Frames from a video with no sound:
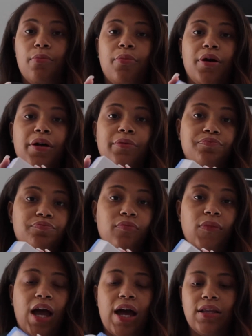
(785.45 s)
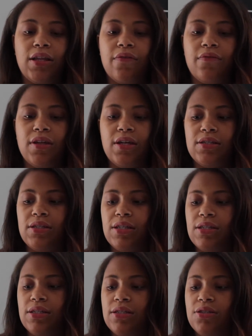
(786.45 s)
But I love this.
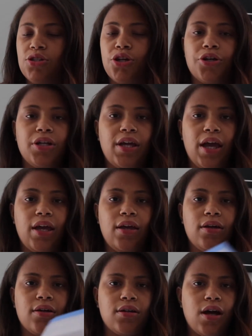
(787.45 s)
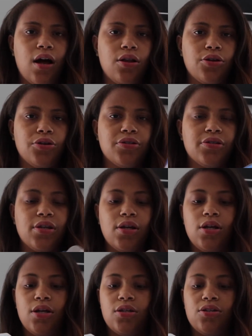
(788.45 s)
This is $38,
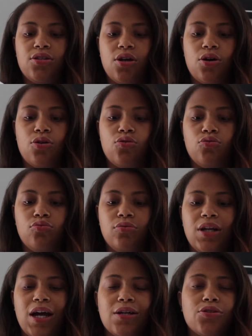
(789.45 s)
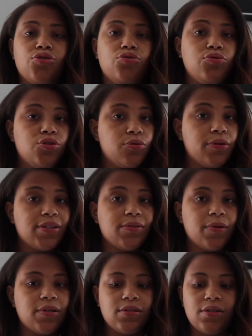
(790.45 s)
so not too
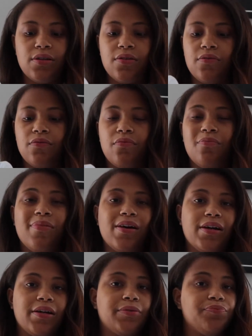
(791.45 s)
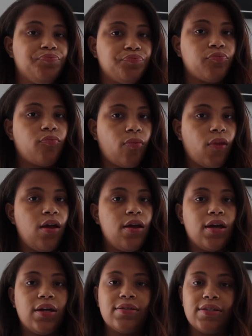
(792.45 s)
expensive, but
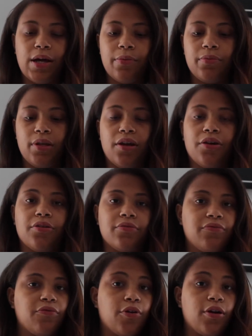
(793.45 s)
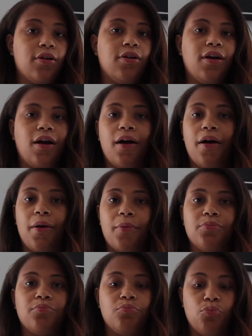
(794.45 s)
it's up there for a
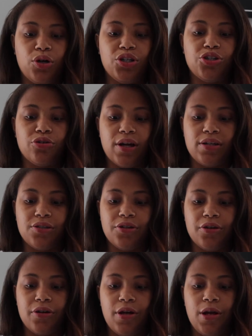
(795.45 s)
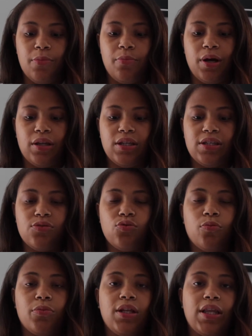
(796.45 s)
moisturizer. But this
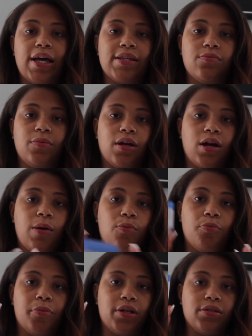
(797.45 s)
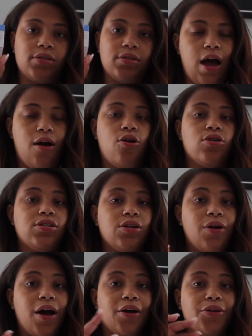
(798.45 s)
normally lasts me a couple months. I
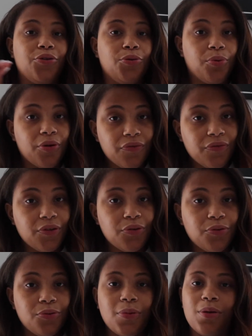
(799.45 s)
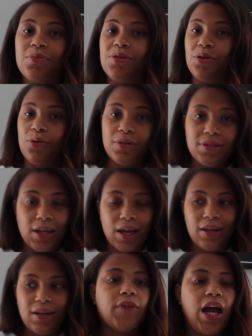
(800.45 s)
also got a new perfume. I'm so
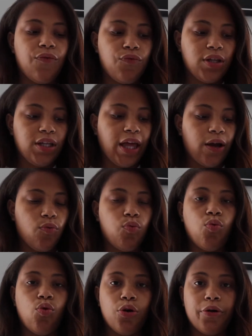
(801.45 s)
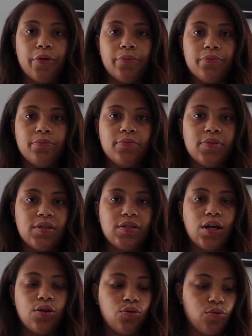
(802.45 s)
excited. I really like warm,
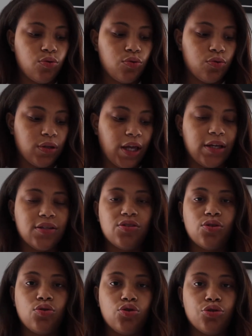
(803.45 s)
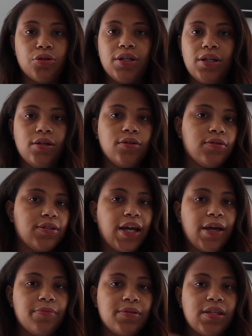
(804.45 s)
subtle, sultry
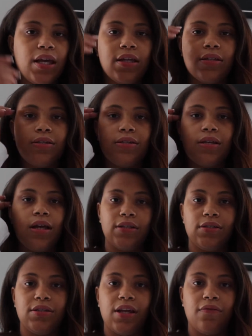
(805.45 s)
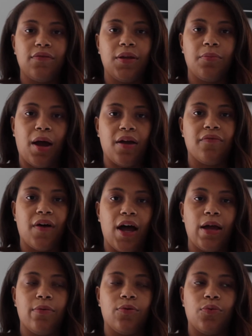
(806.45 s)
type scents. That's definitely my
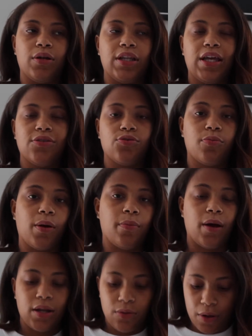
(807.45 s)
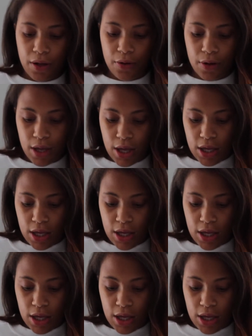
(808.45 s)
vibe and what lays on my body well.